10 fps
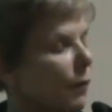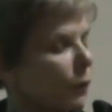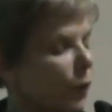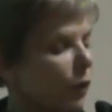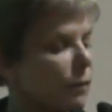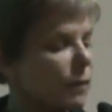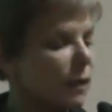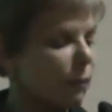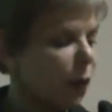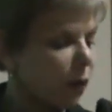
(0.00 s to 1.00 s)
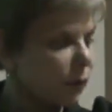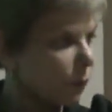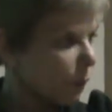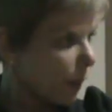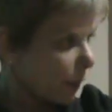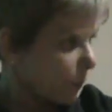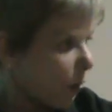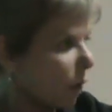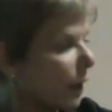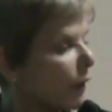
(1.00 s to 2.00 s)
Williams and
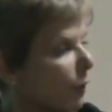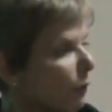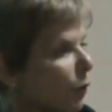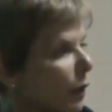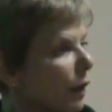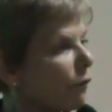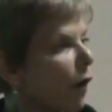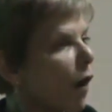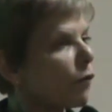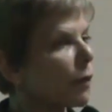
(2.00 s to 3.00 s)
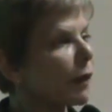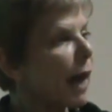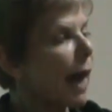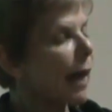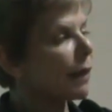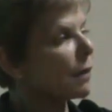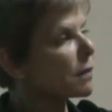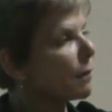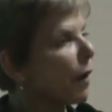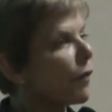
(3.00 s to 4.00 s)
Paulding have been really involved with that, and
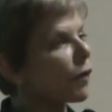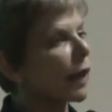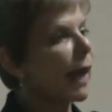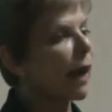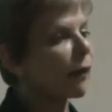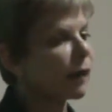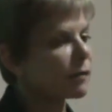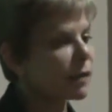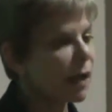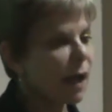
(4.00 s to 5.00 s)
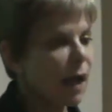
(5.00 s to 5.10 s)
some other counties.